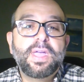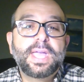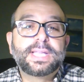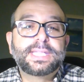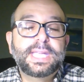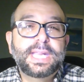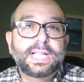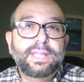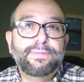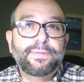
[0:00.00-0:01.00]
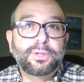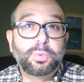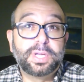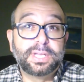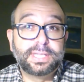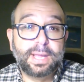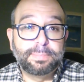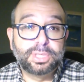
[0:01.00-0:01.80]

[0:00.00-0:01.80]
exceedingly filled with contempt.